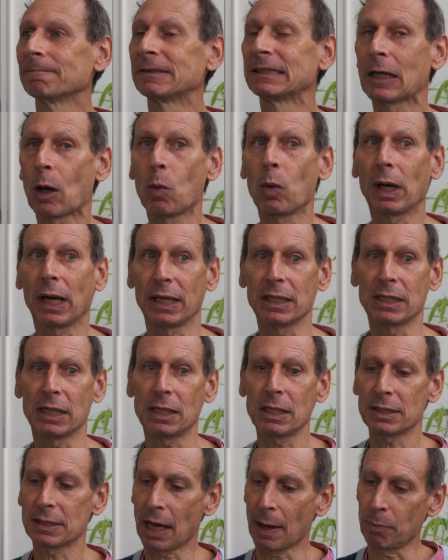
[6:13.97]
So what I
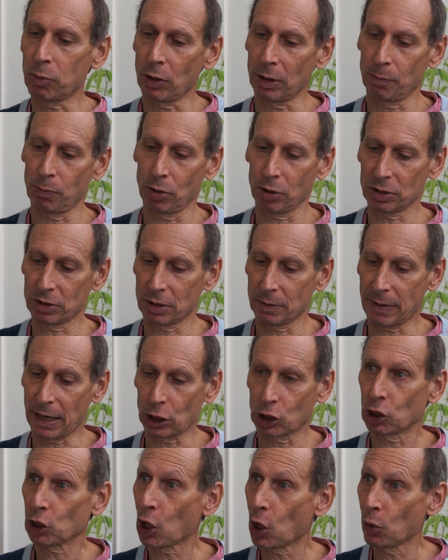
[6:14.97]
did is I bought books
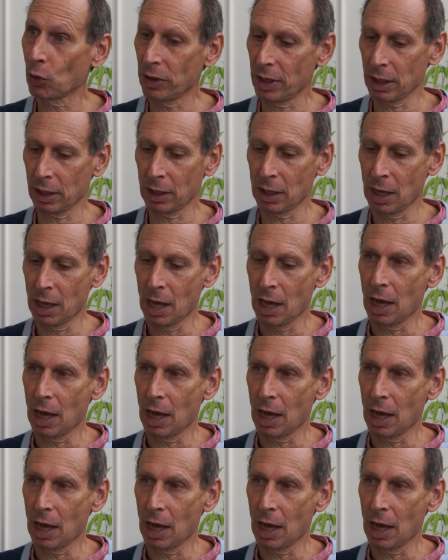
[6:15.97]
about clothing,